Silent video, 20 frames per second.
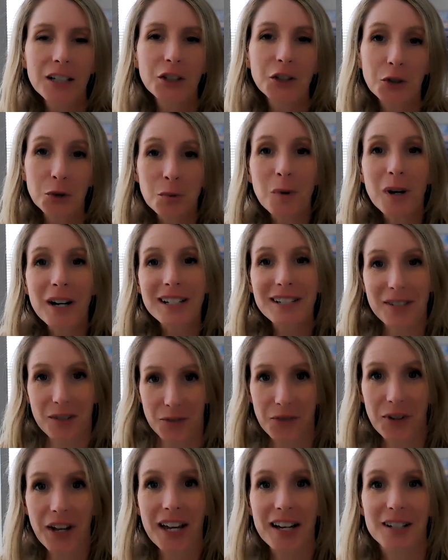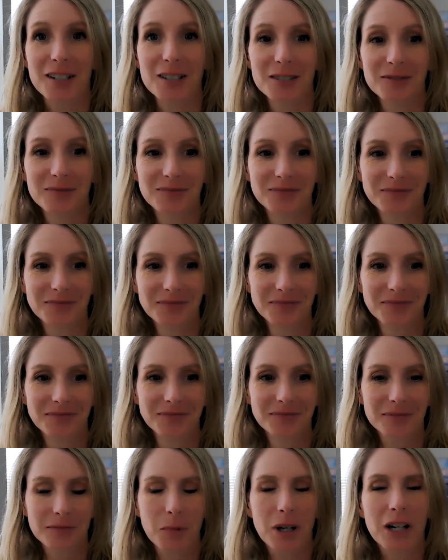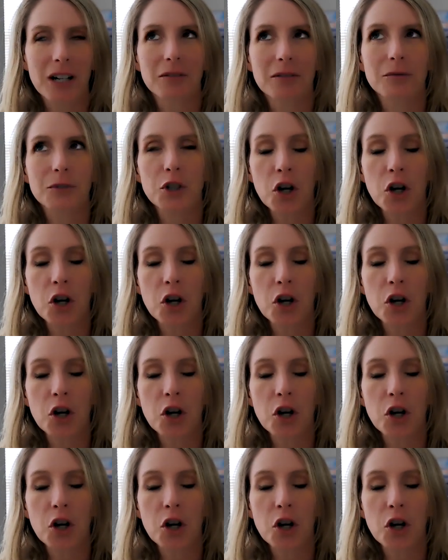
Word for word: You want to fail. Well,